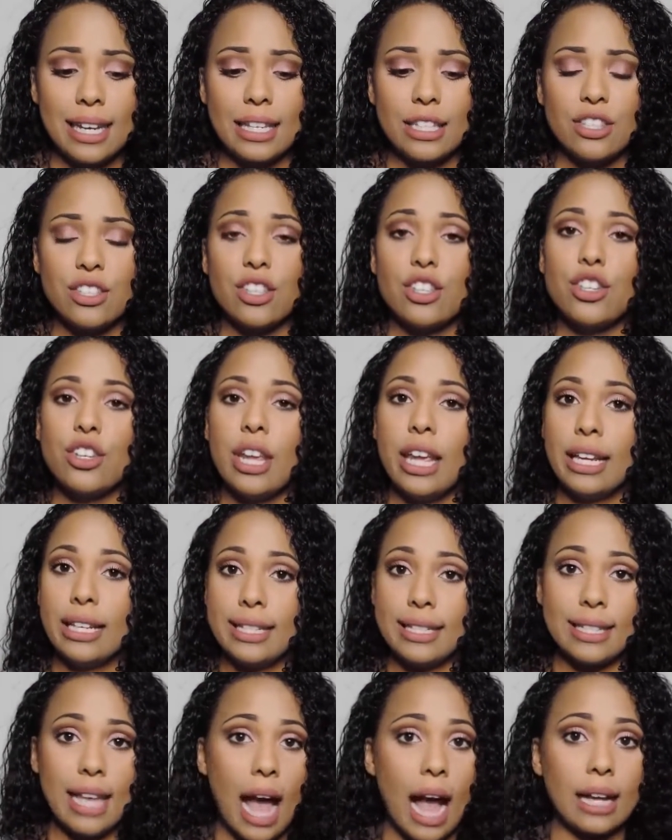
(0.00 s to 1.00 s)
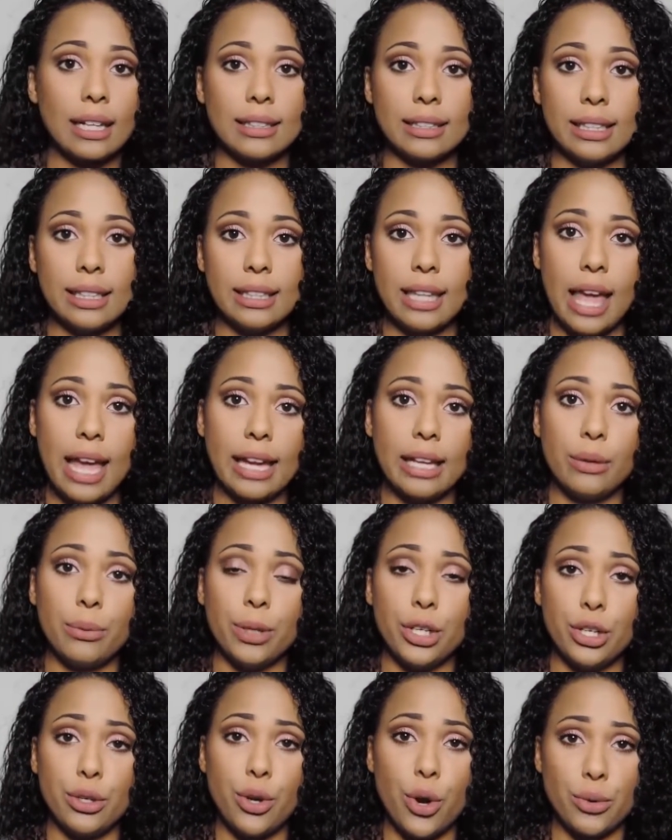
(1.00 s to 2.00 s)
it's exactly like
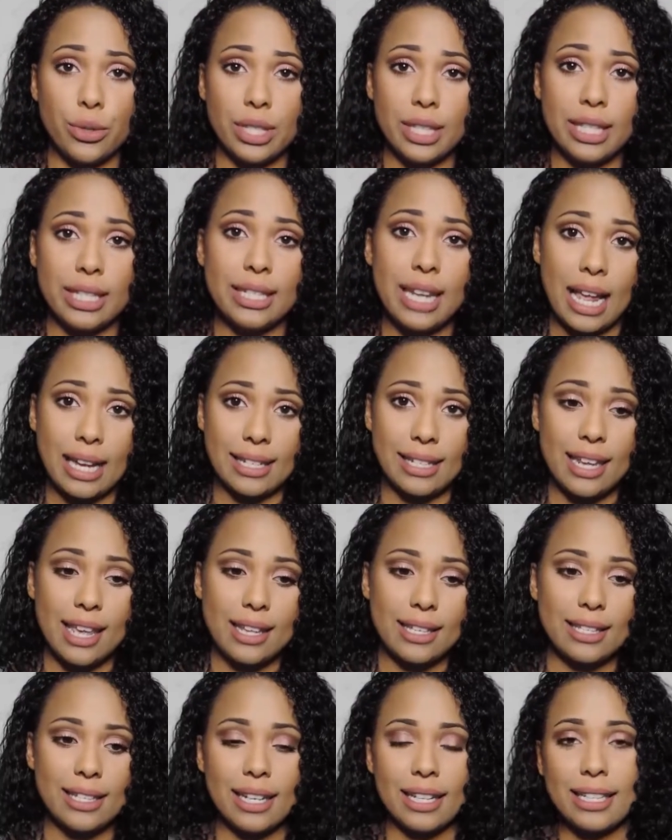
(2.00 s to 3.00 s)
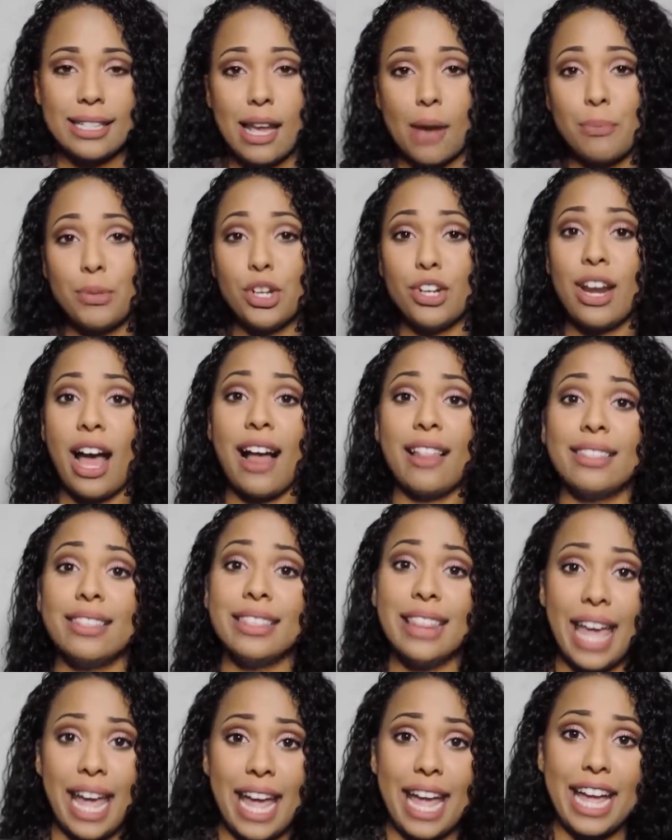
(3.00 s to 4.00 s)
when you go to the dentist, except you're
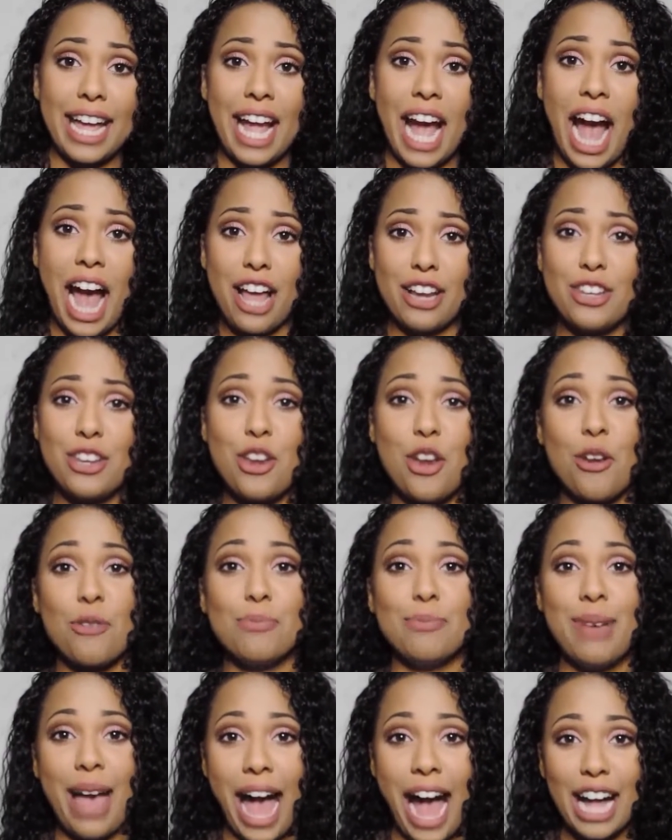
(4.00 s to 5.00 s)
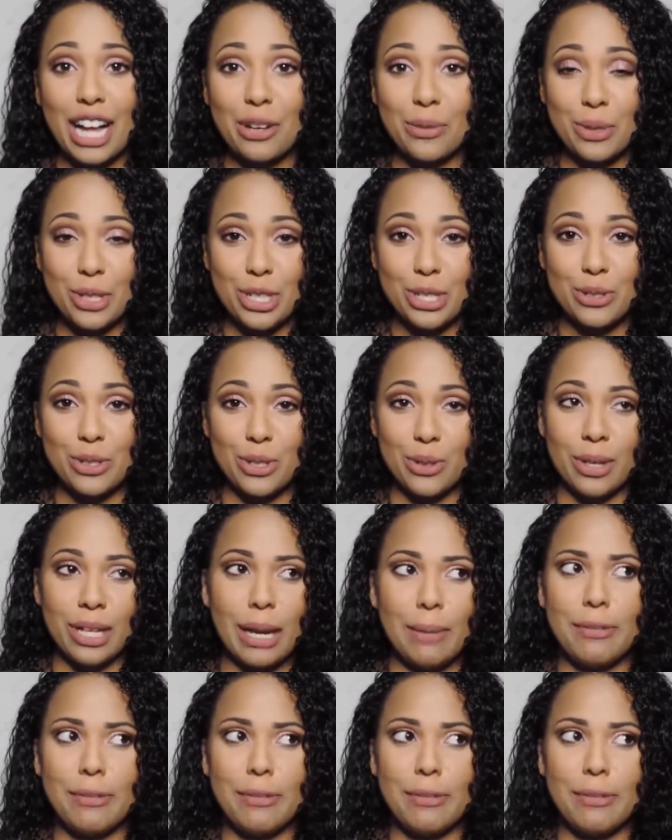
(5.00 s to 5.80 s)
not laying on your back when you do it.